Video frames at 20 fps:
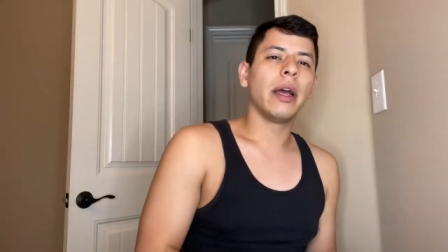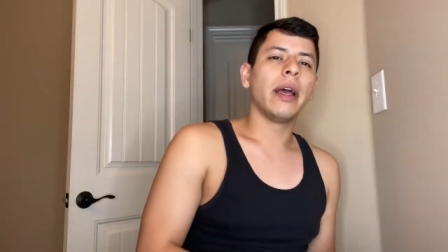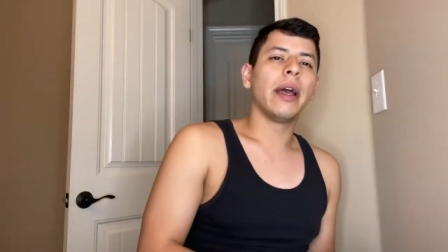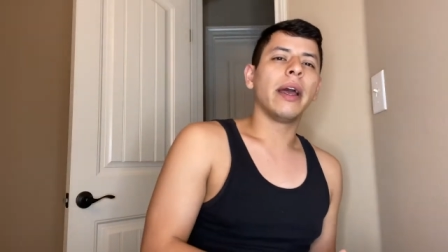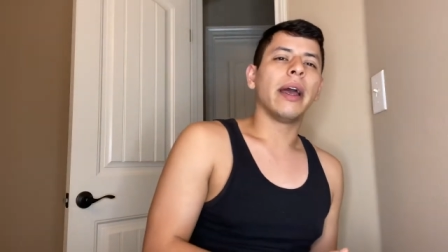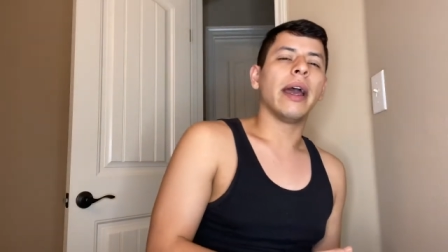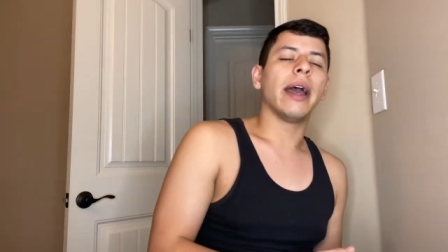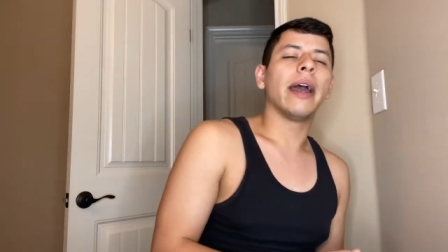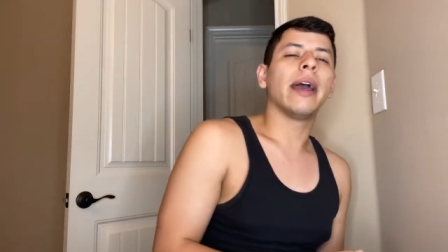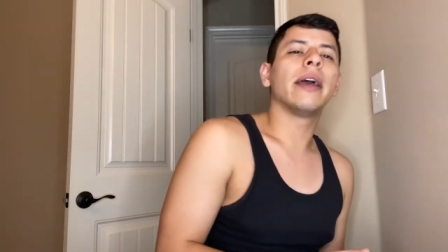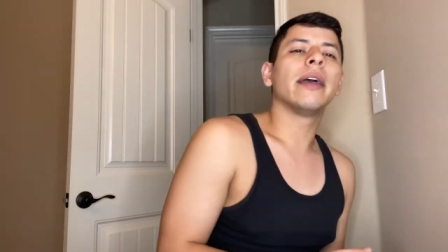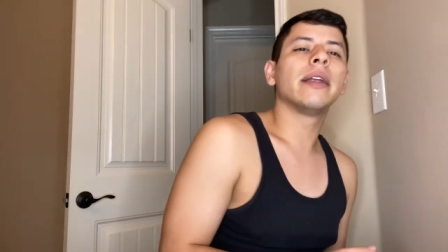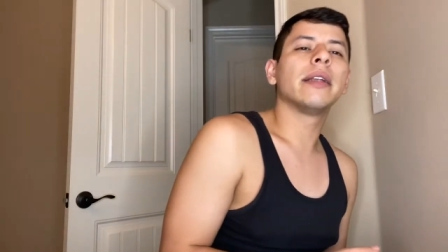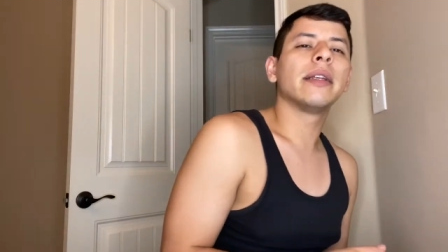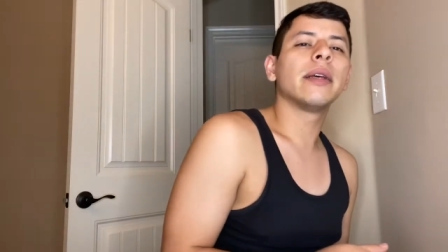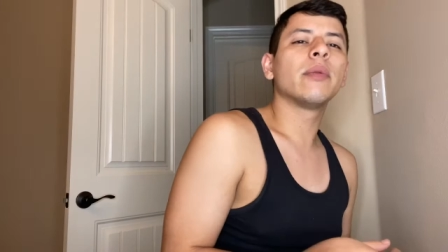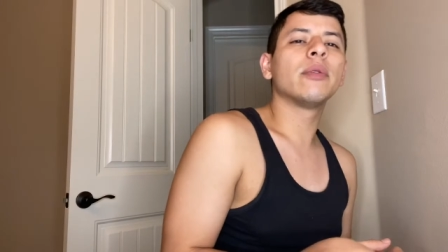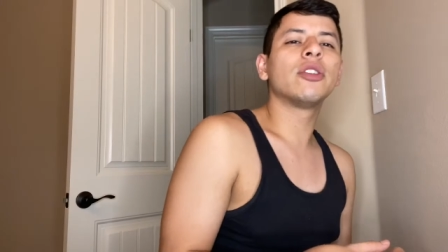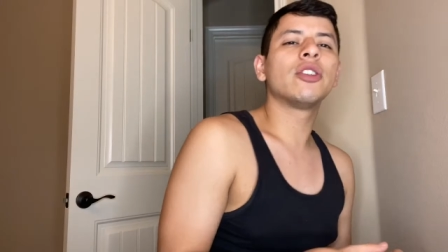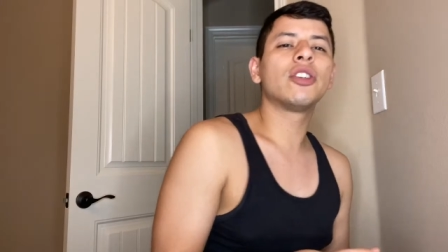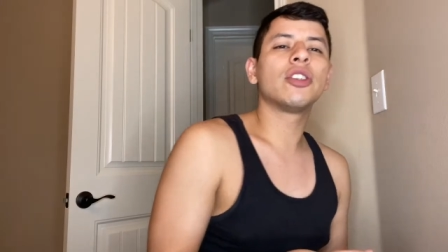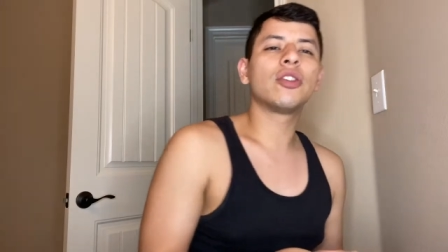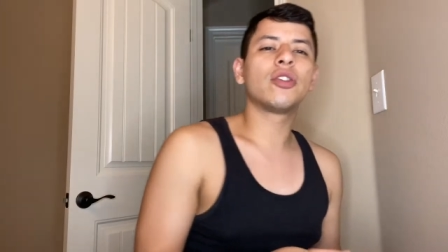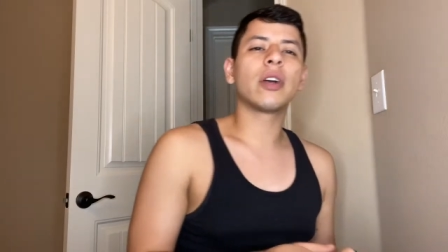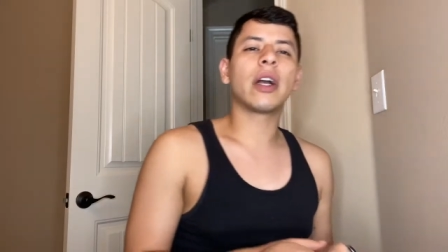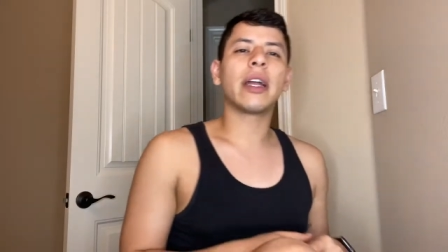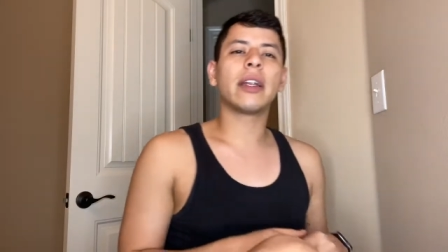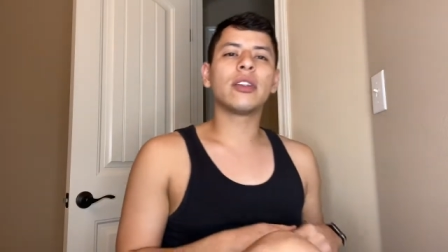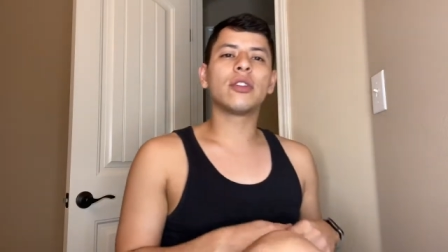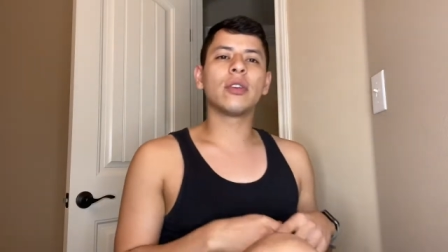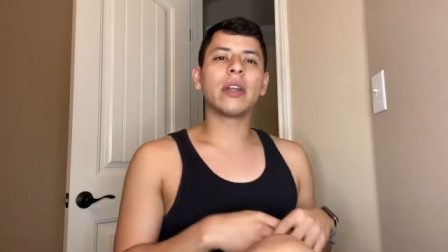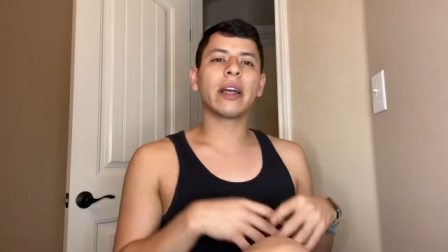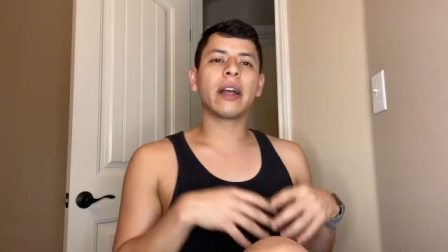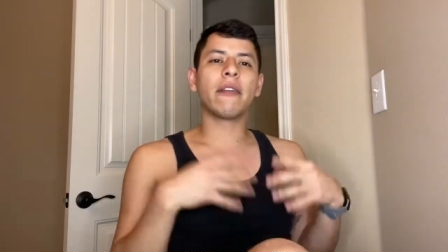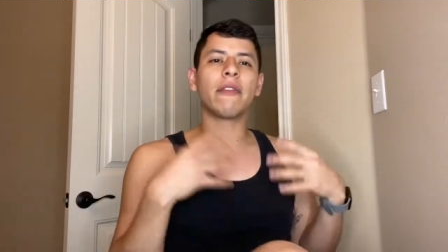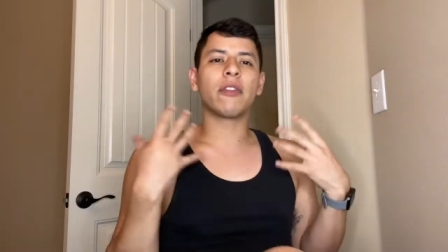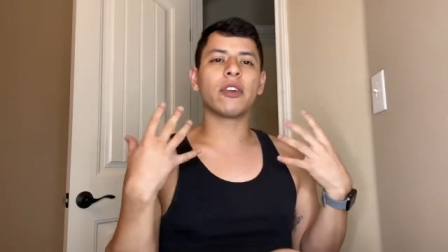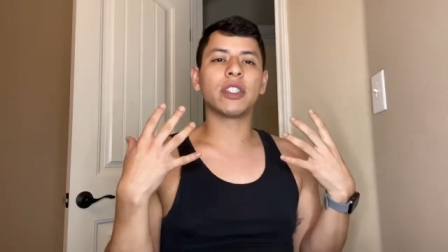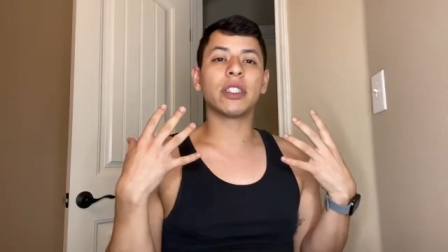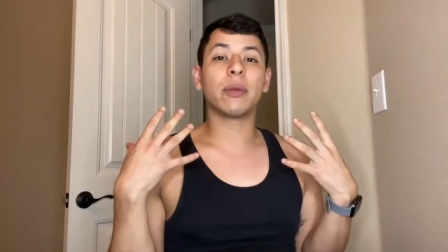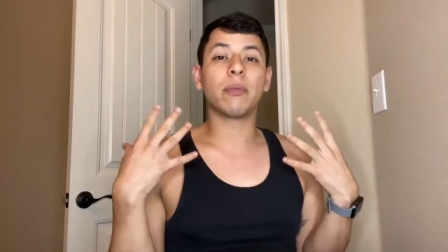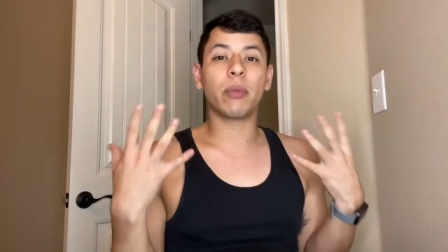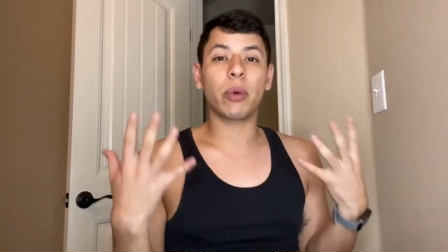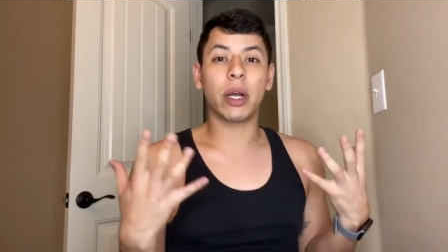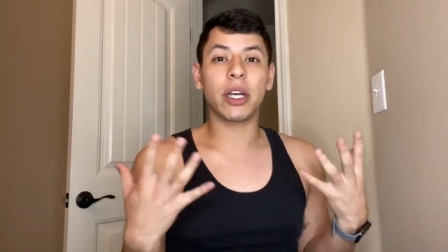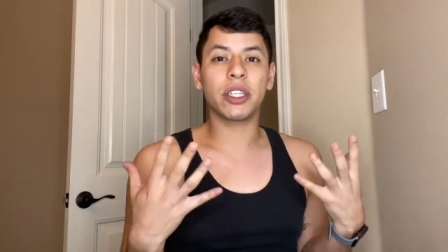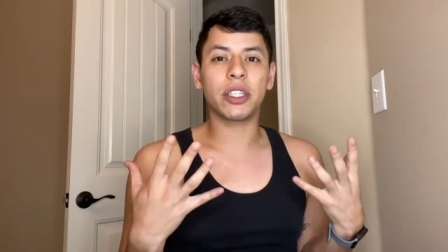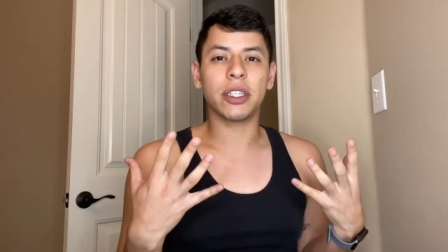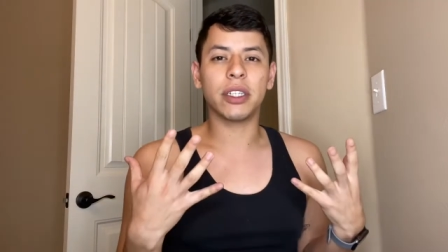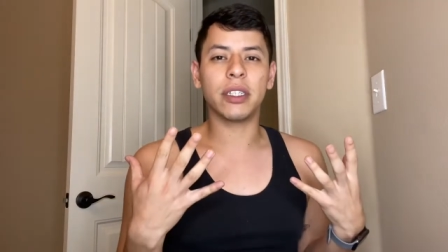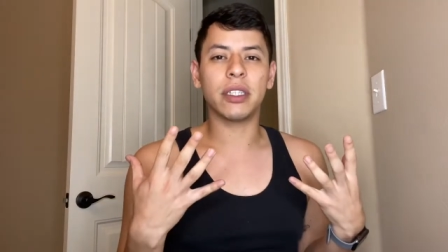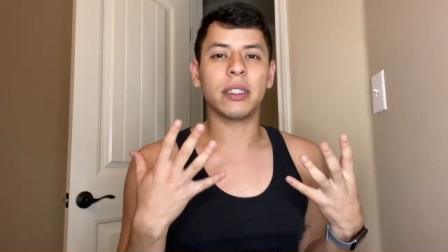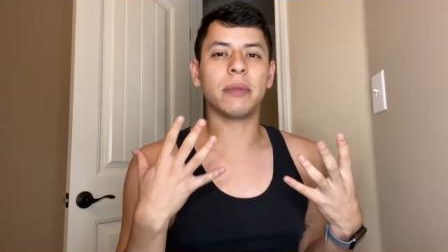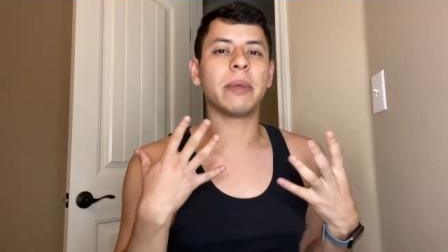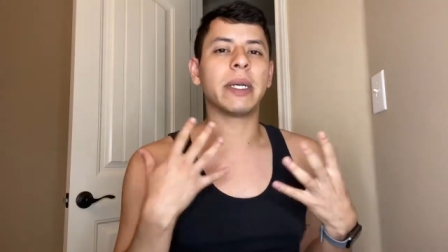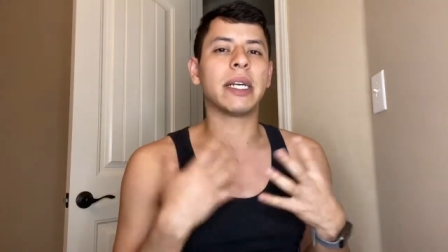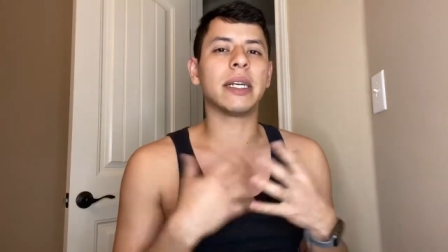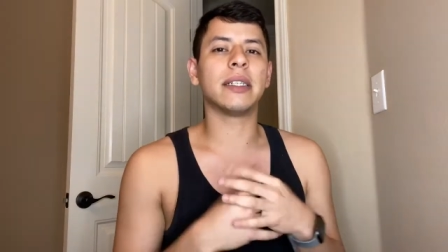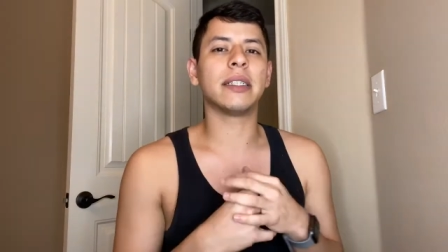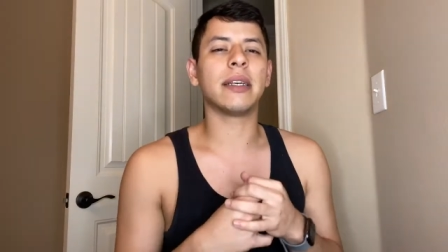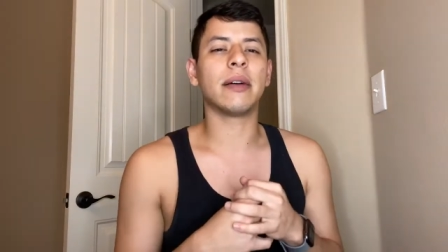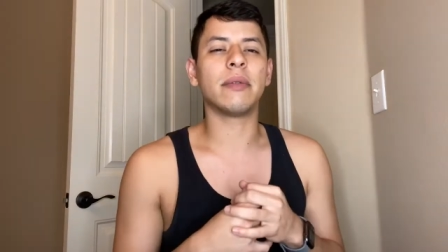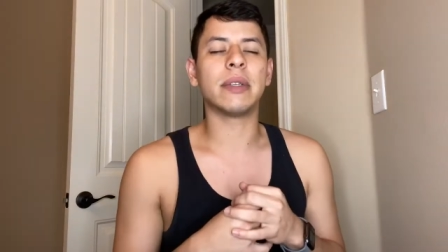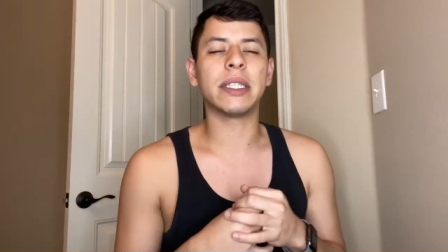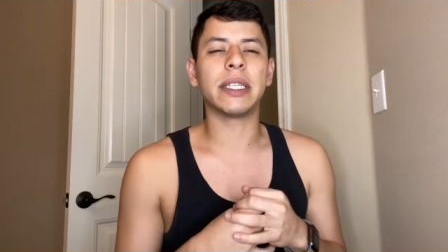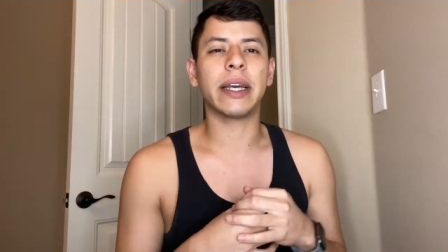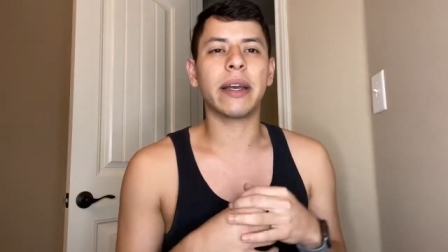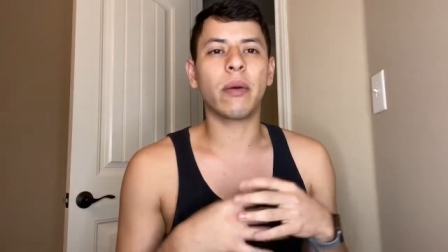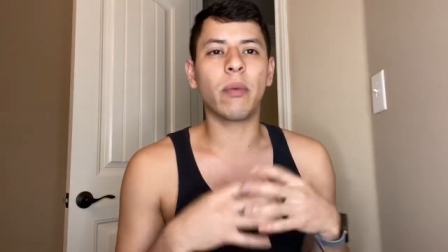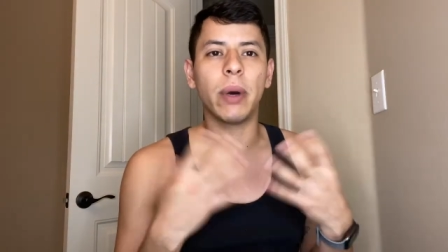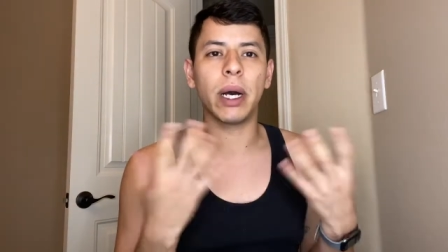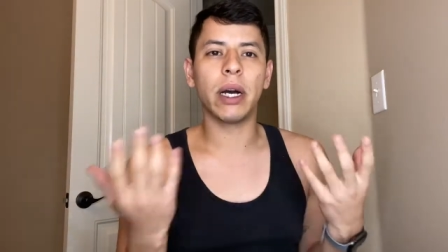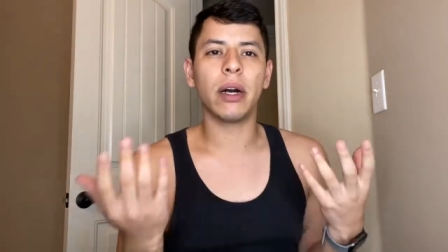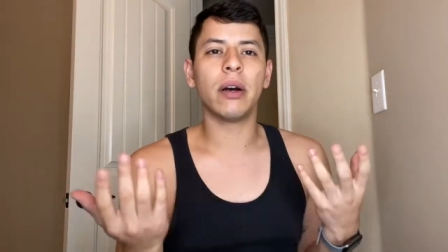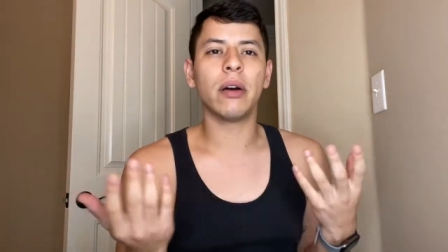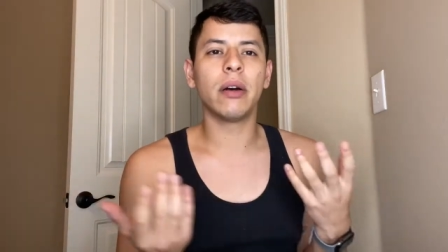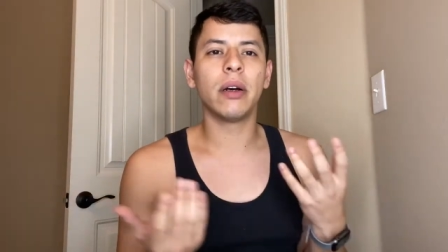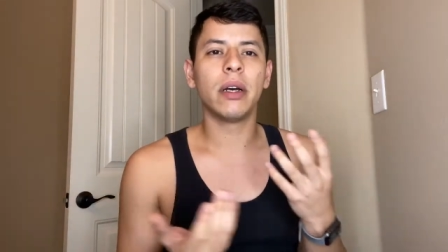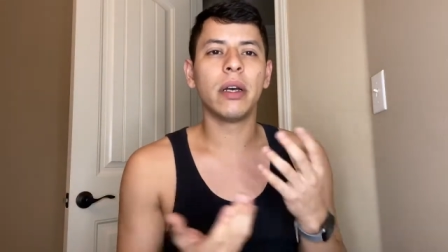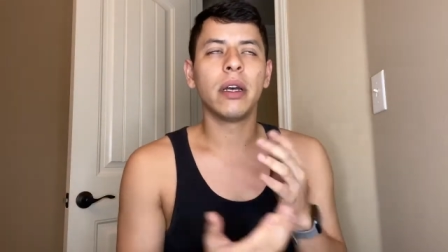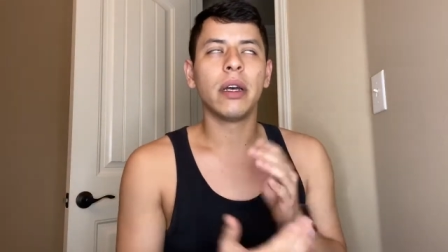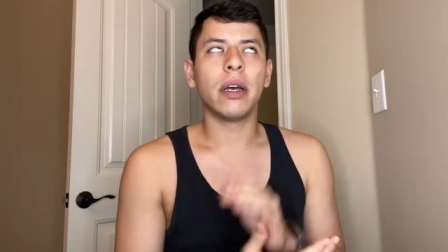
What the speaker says: And it was just to kind of do like a first impressions because I was like, well,